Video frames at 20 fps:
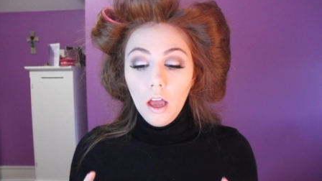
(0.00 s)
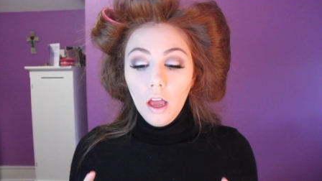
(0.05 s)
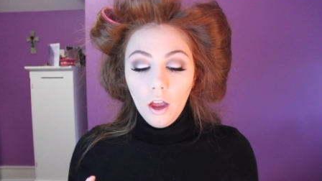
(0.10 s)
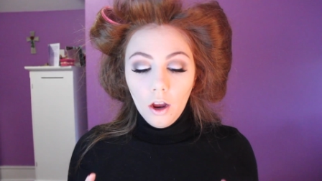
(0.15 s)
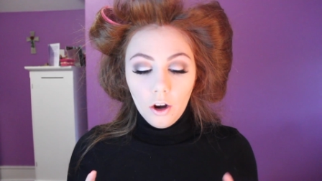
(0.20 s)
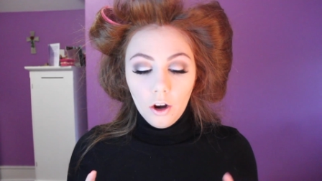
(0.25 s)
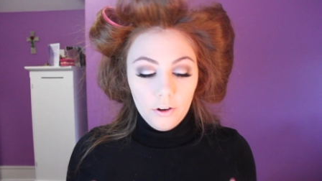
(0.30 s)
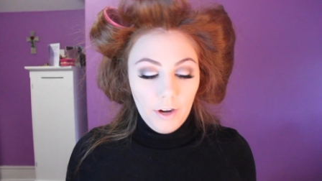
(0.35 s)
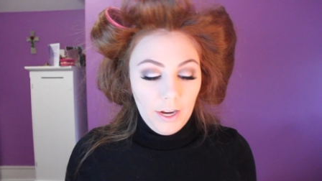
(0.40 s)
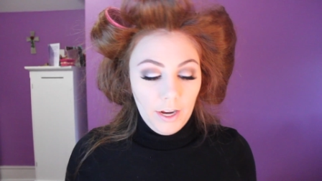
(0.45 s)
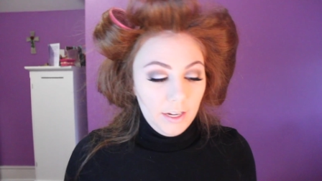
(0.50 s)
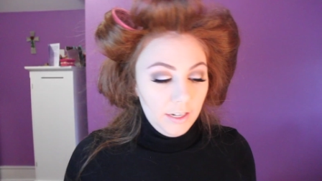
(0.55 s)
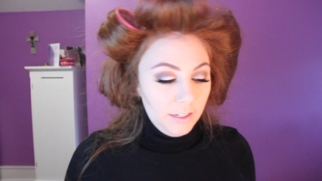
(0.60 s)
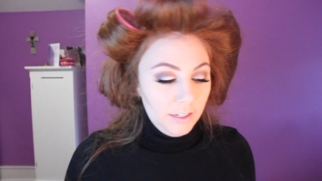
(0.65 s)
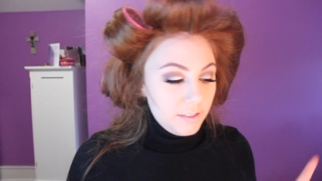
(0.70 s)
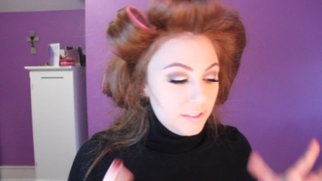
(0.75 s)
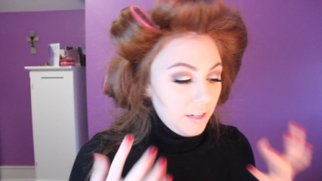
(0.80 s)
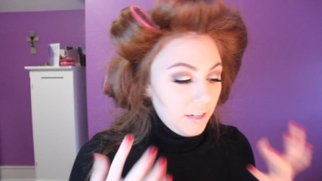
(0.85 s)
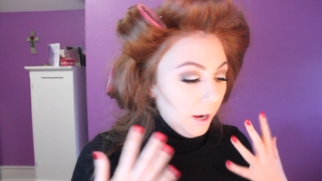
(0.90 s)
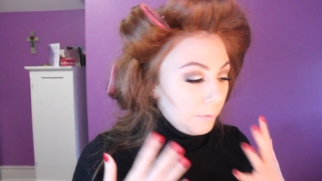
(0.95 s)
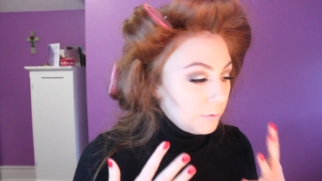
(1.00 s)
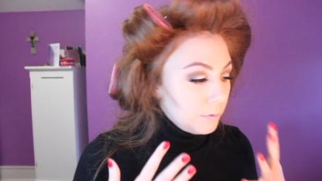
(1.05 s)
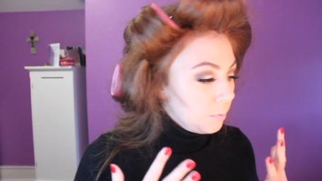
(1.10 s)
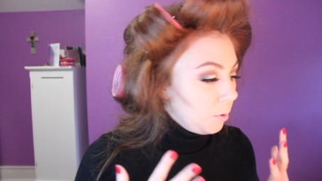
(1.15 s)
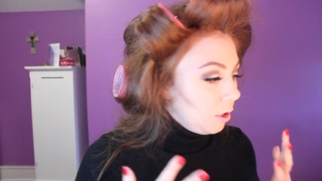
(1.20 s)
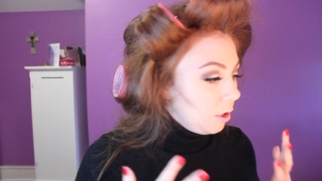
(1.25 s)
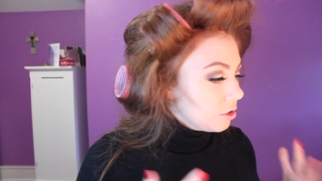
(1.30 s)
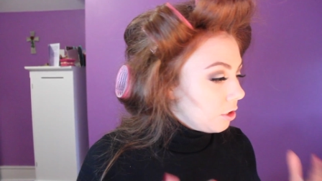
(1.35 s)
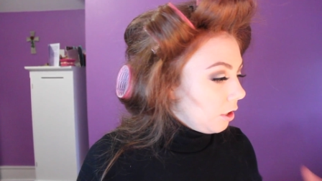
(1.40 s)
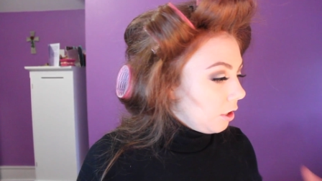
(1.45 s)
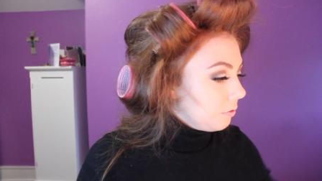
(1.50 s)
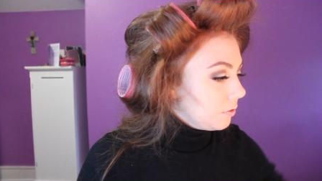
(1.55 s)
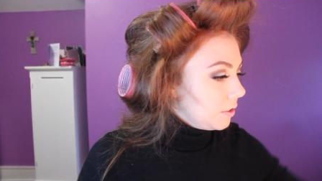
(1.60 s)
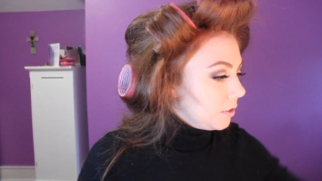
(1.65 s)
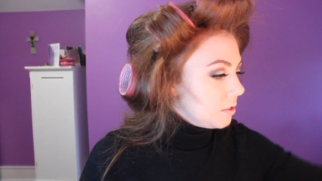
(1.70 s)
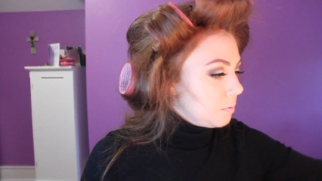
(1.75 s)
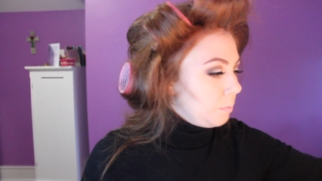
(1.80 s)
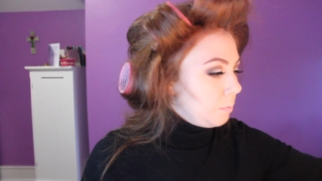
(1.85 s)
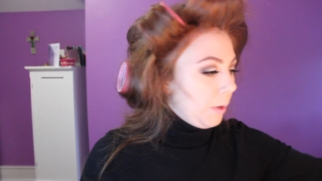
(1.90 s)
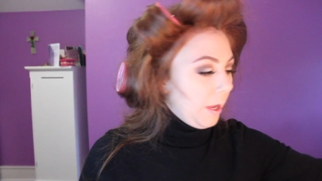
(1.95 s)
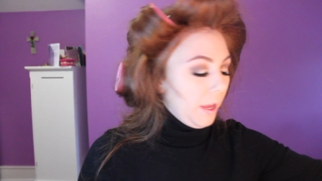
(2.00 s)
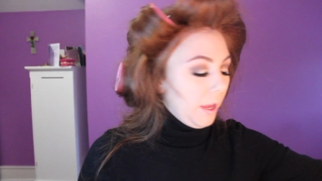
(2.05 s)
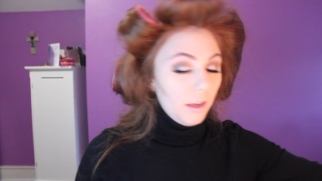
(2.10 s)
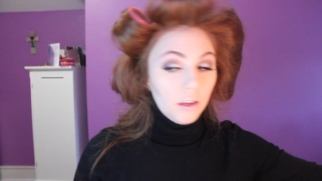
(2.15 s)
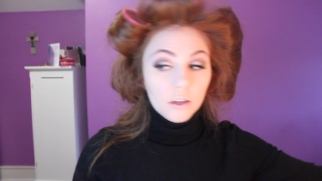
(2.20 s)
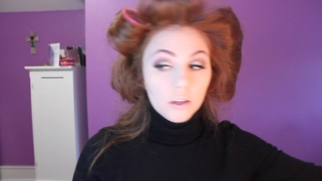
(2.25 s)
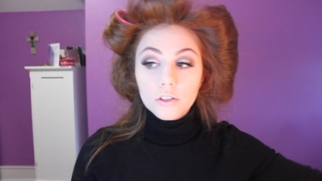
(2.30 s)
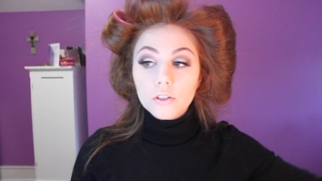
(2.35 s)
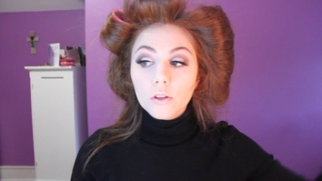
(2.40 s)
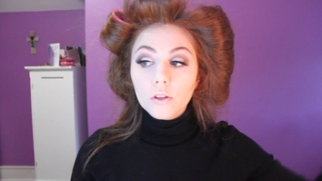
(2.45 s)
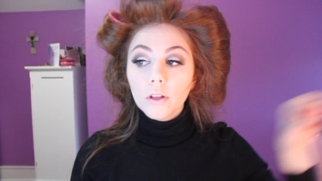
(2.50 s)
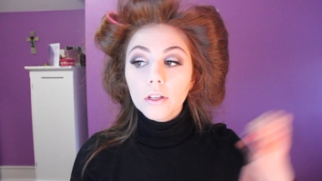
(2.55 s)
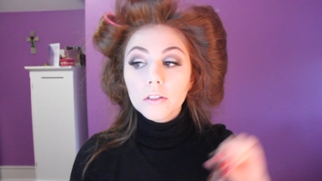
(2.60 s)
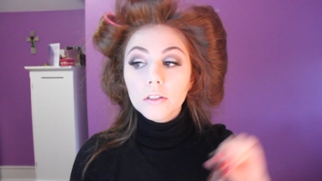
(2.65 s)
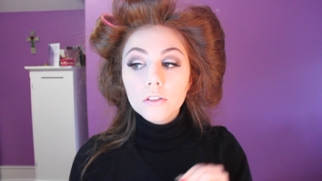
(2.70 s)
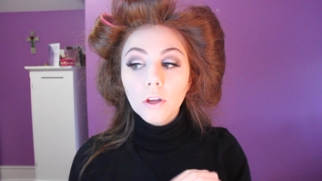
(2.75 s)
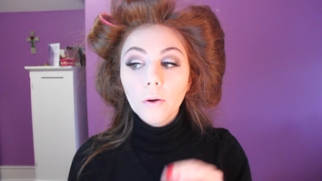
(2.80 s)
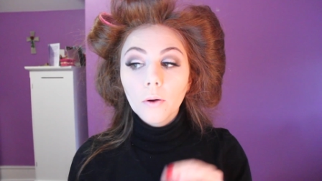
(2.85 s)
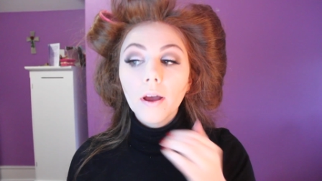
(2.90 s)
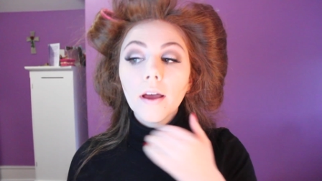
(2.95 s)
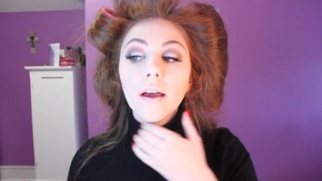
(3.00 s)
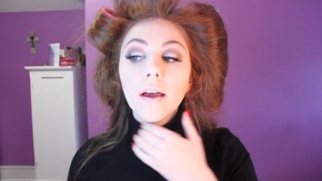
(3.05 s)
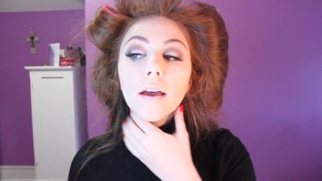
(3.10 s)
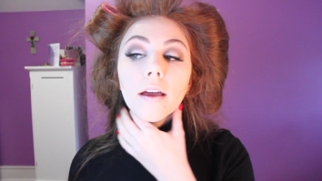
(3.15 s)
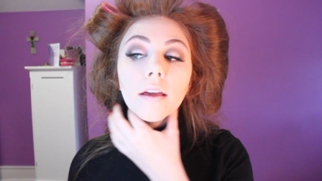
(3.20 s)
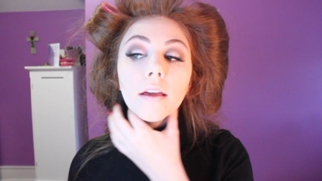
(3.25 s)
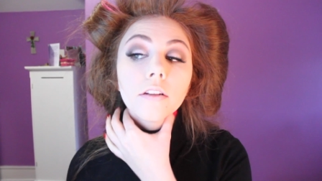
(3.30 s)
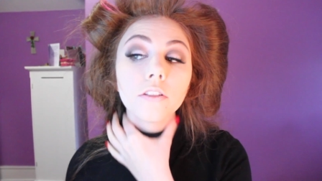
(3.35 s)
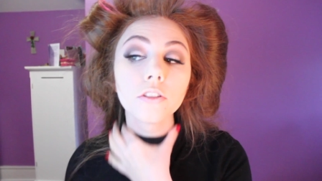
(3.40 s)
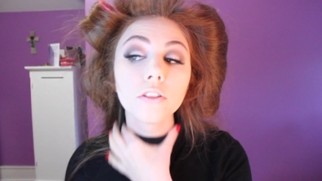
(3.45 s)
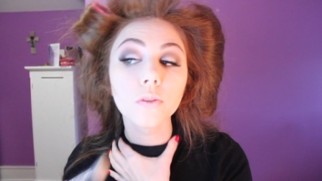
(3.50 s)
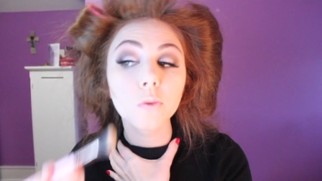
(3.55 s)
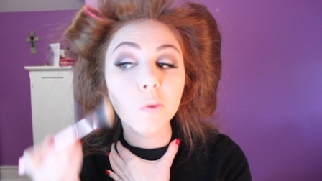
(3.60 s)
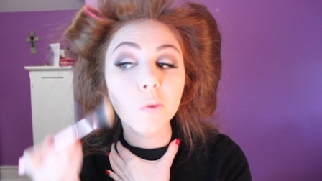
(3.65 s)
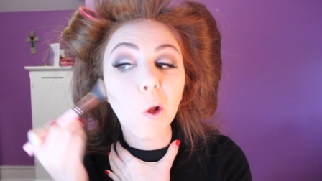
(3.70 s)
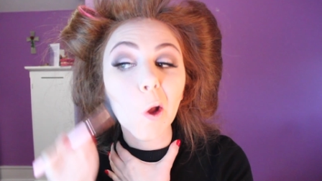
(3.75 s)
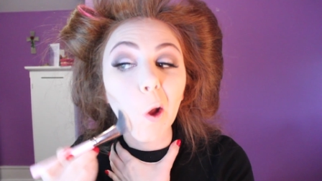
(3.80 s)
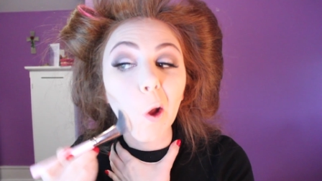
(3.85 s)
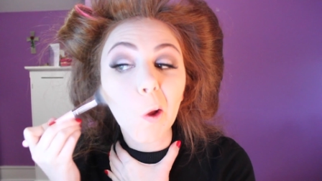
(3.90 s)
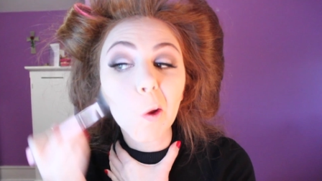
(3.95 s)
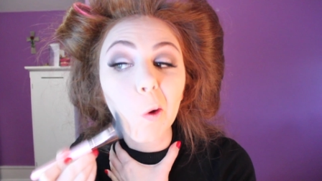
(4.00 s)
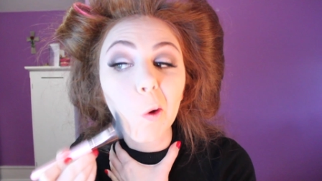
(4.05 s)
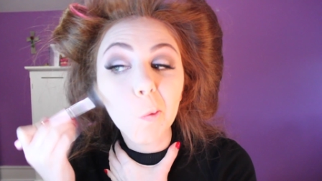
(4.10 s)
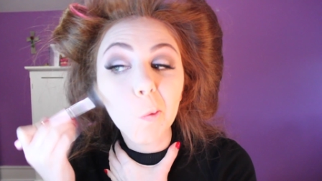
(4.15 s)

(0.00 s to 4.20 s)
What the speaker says: All right, it is time to brush off this bake, so let's go ahead and do that.